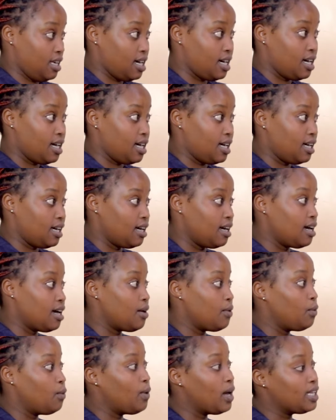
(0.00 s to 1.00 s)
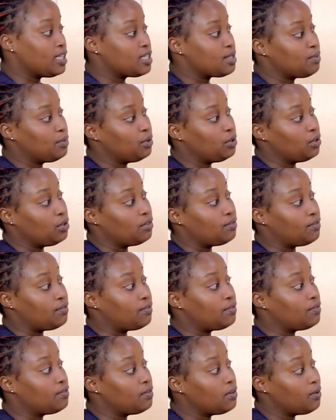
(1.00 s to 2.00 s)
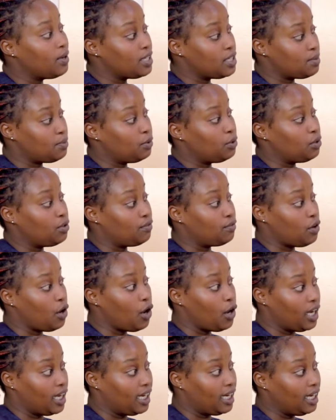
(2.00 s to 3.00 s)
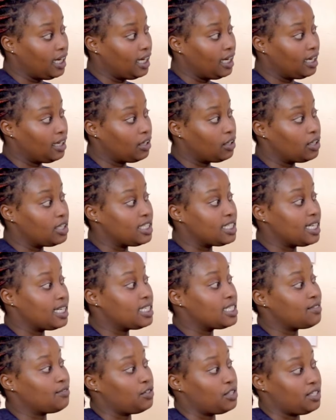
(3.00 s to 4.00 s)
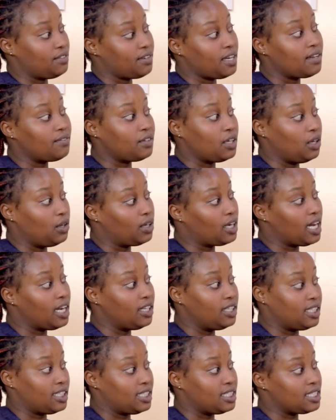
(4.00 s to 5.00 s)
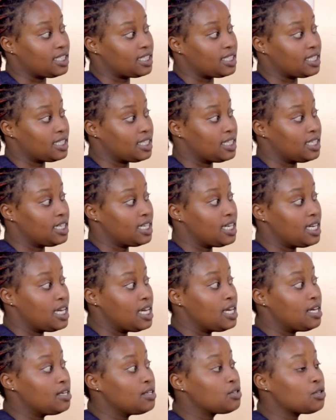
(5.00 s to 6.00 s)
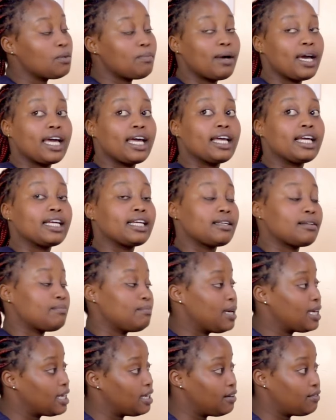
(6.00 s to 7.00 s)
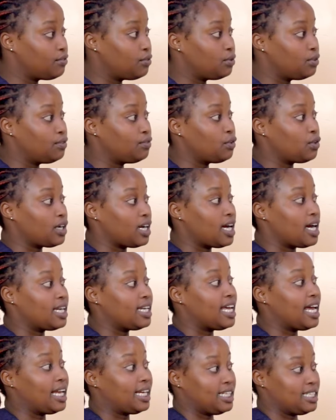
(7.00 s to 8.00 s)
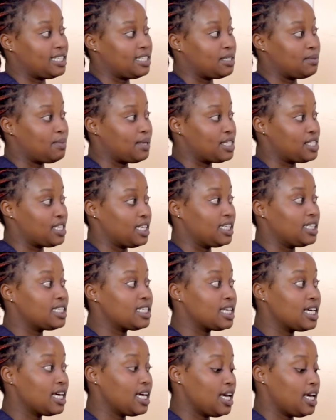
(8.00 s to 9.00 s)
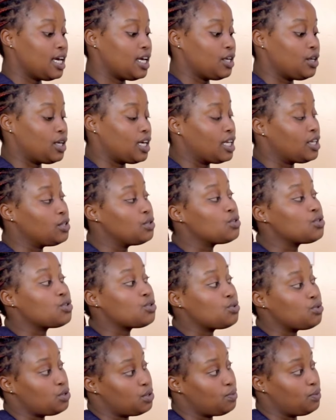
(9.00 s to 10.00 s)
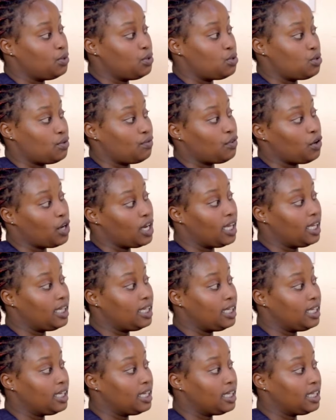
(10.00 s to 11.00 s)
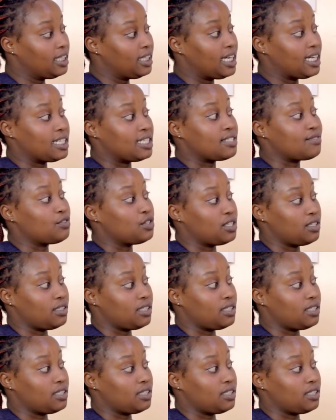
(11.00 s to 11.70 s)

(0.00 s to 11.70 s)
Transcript: Yeah. 1 spoon of oil contains 45 kilocalories. So by making food for a dialysis patient, you can use 2 spoons of oil. That is